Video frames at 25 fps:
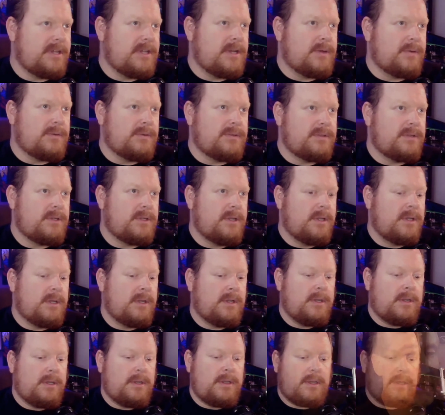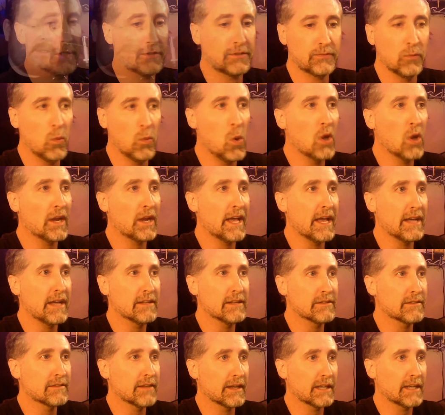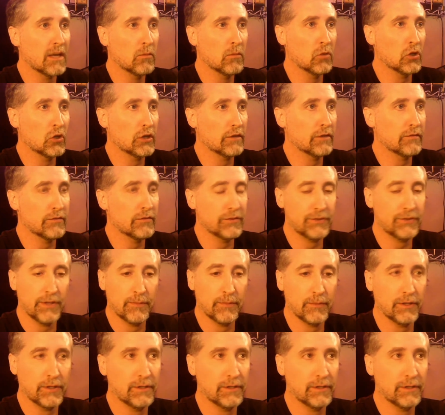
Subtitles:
very rarely, unless one adds like I'm looking for something.